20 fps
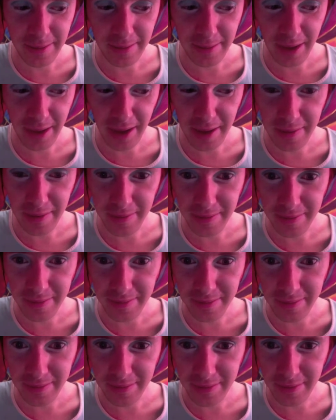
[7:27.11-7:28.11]
yeah,
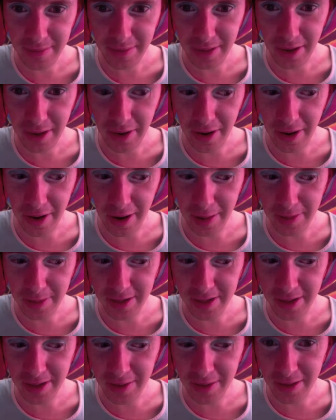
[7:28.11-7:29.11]
there are
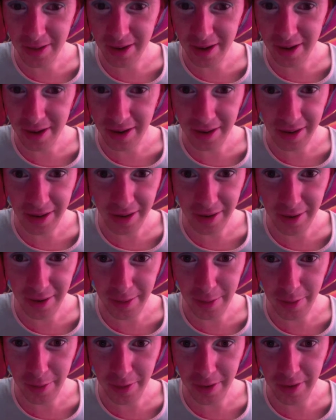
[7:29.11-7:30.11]
options out there. Here are
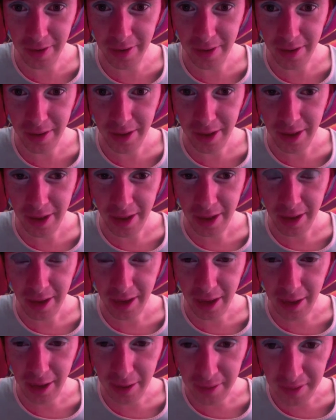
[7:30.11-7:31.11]
more.
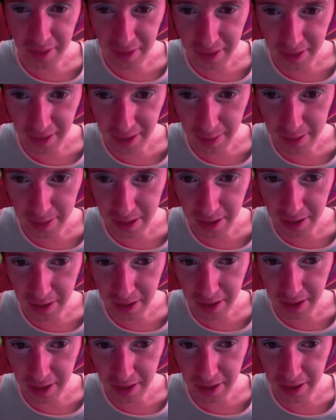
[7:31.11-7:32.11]
Again, I'm still
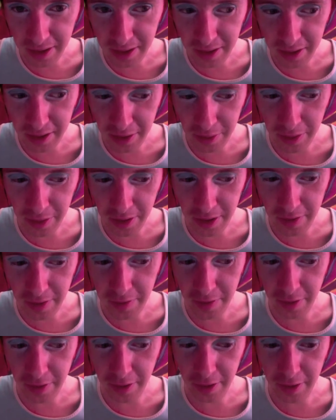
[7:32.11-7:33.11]
looking out there
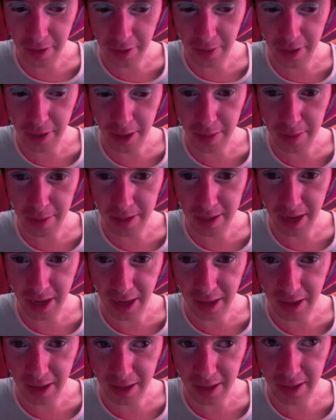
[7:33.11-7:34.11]
for a great
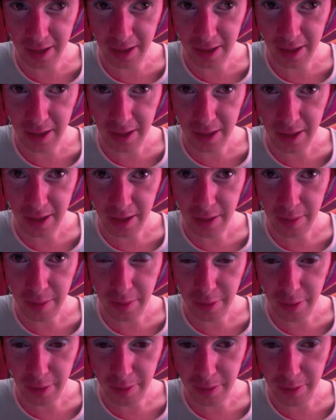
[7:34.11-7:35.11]
metallic
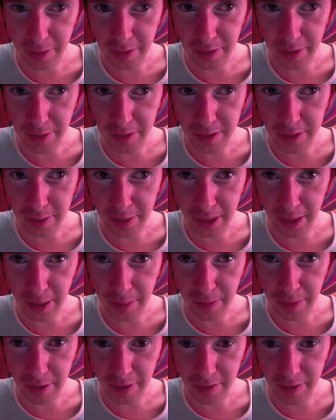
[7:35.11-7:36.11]
purple. Is in my
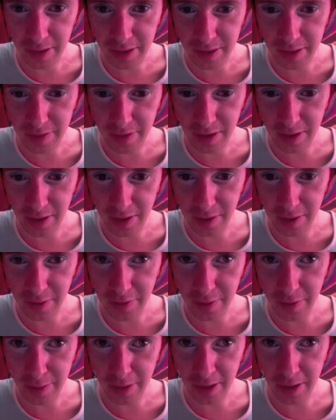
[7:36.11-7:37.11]
previous video
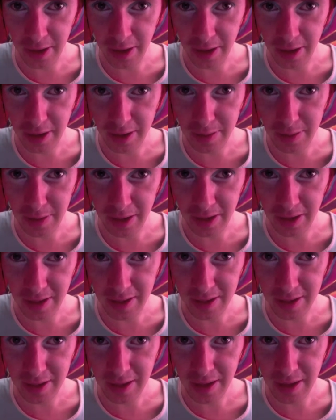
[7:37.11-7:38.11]
from Moulin
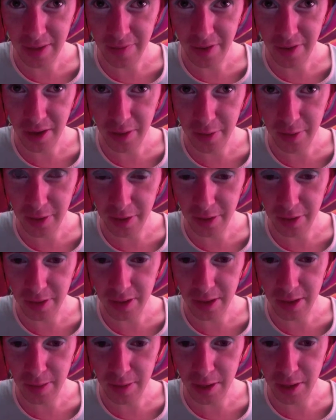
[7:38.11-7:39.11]
Cosmetics. If anyone
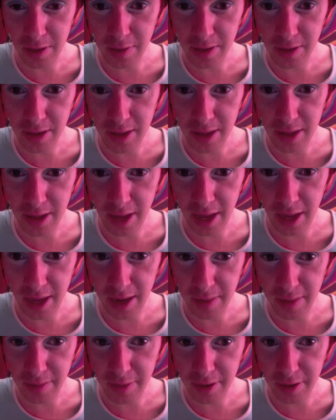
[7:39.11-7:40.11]
knows, let me know. Other than
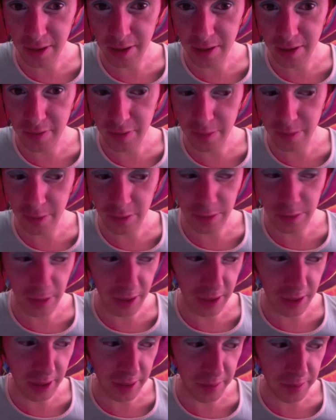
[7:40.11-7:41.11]
that, I'm pretty good for most
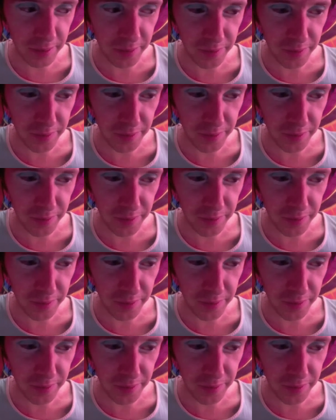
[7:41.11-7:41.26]
makeup.